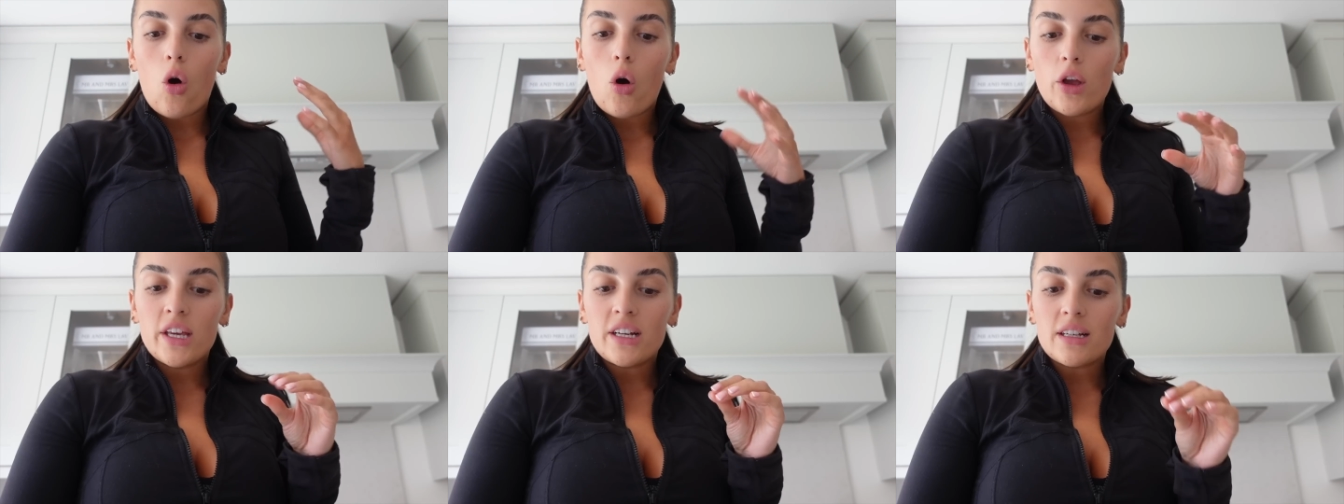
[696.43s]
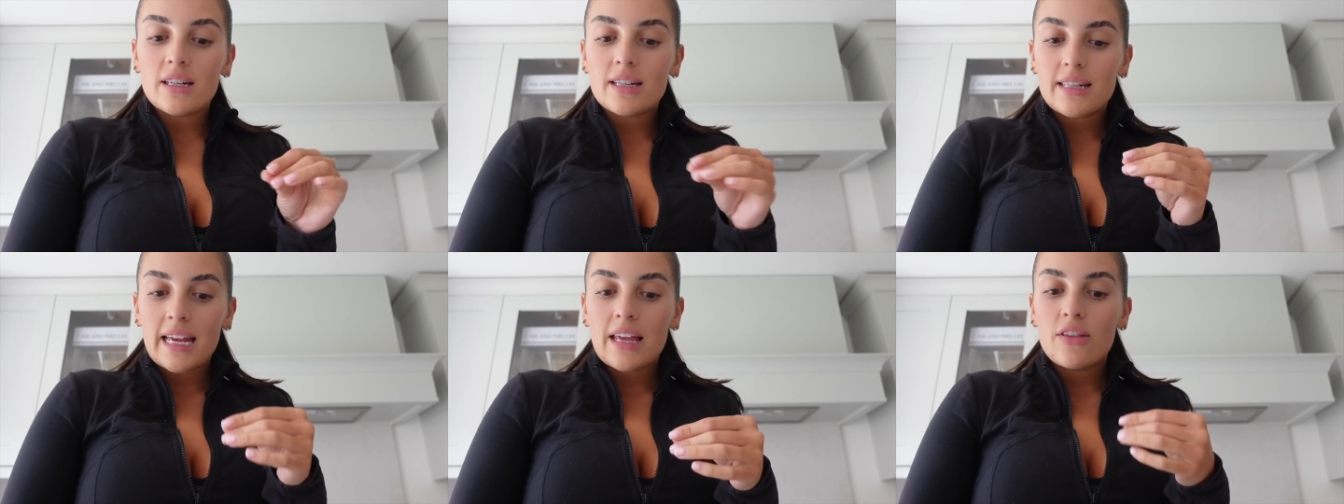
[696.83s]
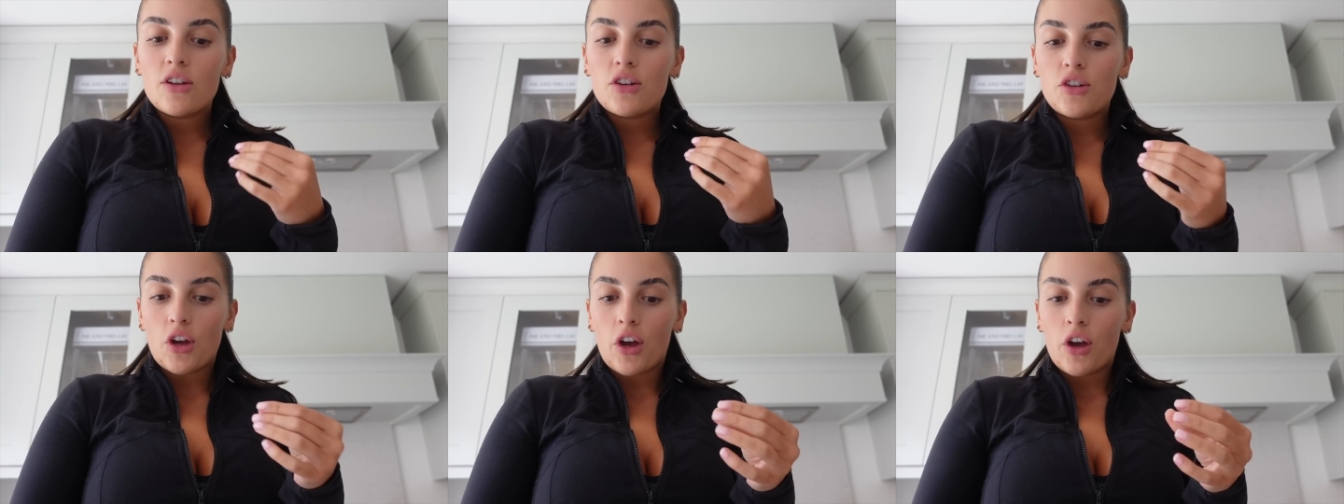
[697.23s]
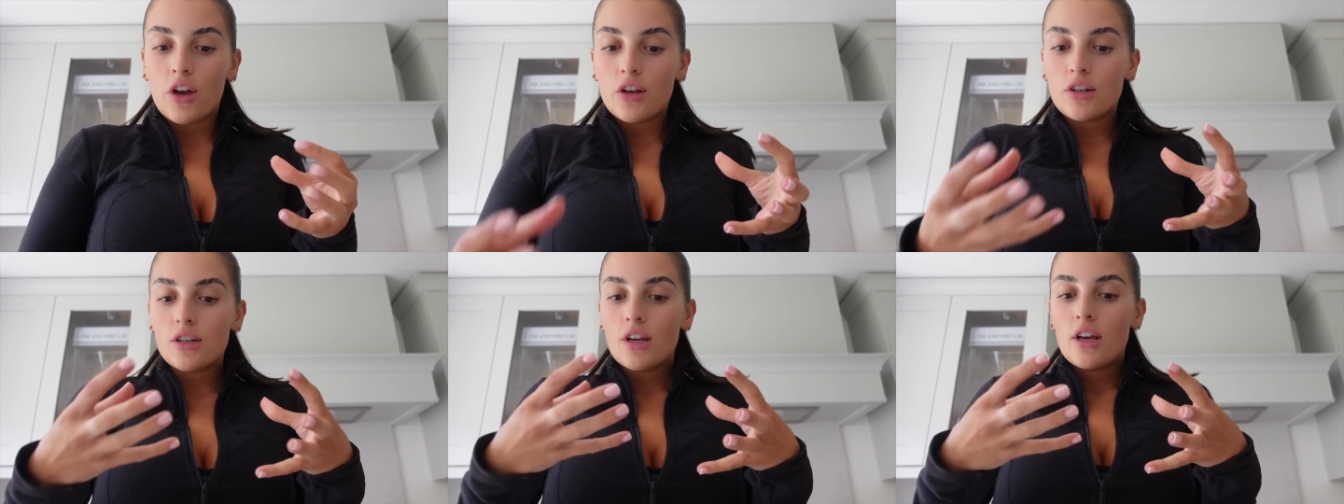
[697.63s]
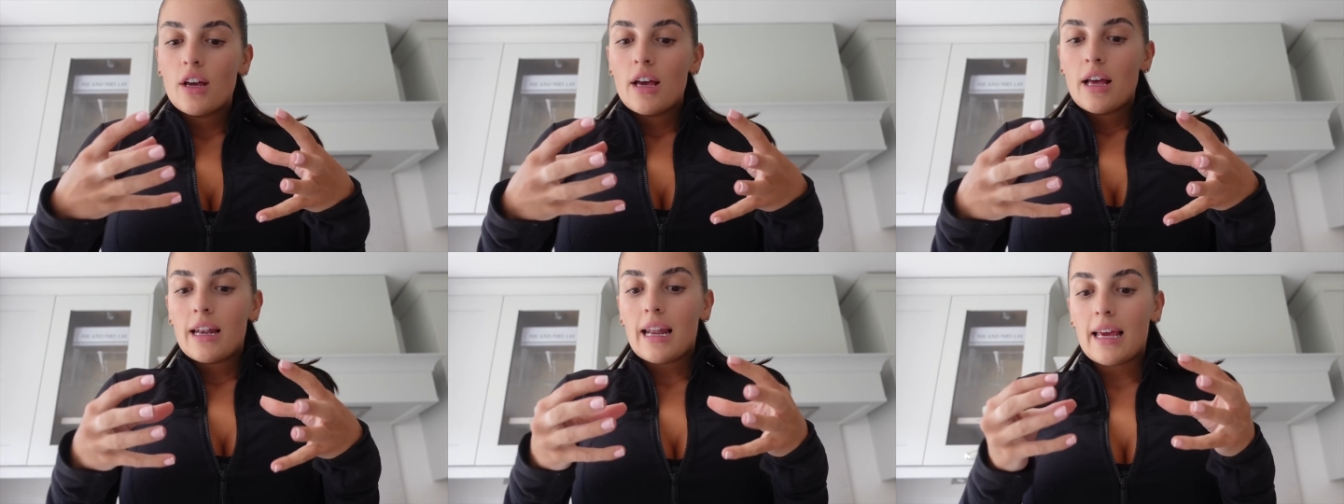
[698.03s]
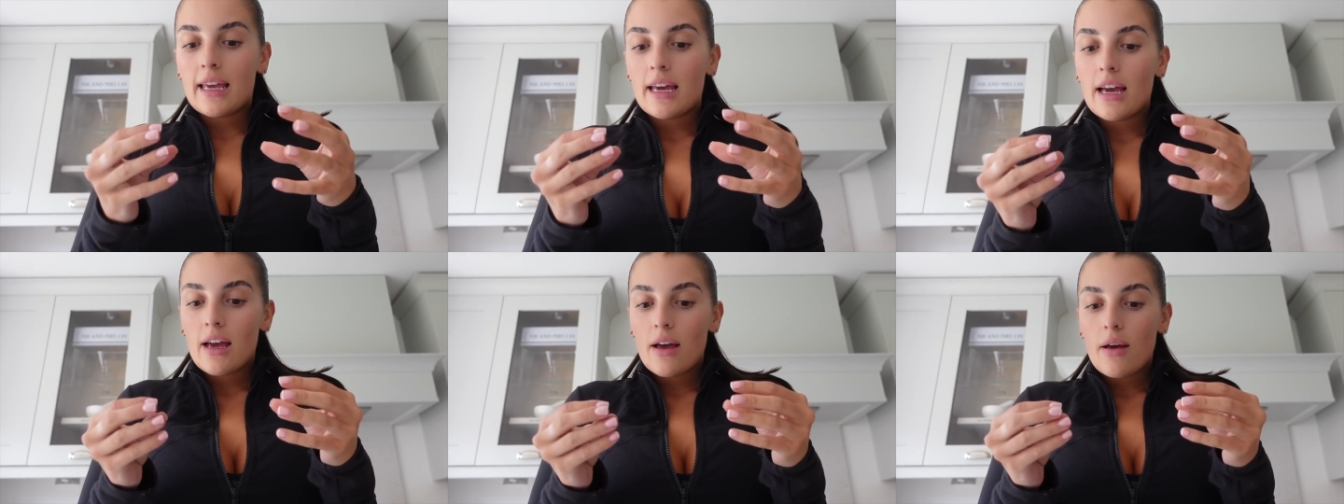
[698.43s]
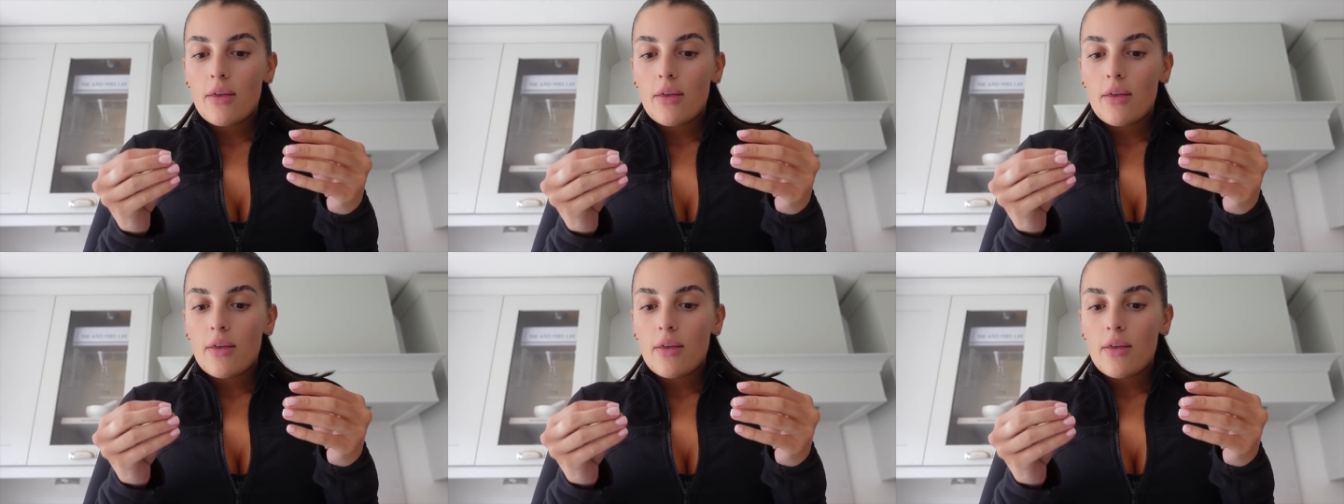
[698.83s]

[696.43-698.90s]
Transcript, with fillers: you'll see the dirt like